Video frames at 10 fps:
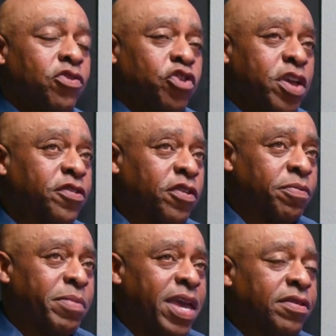
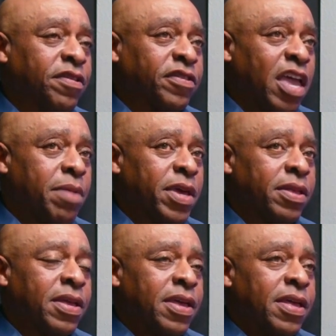Jesus made this
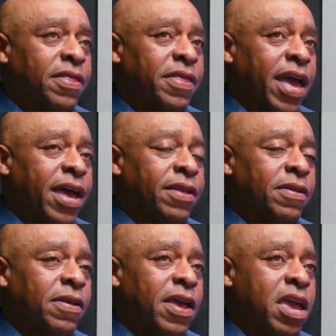statement that
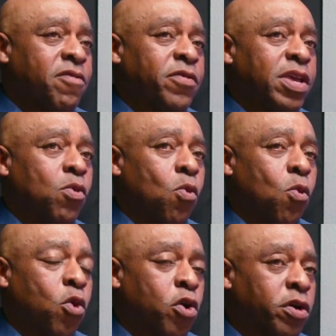every
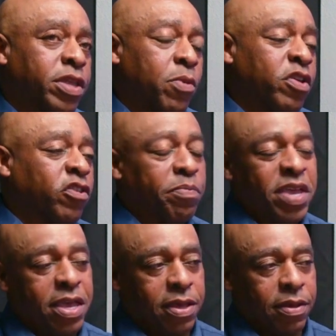word that we
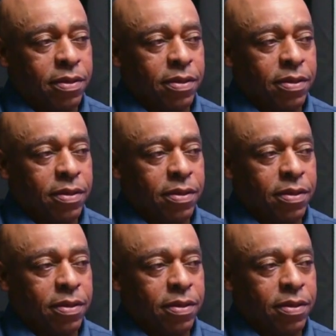speak,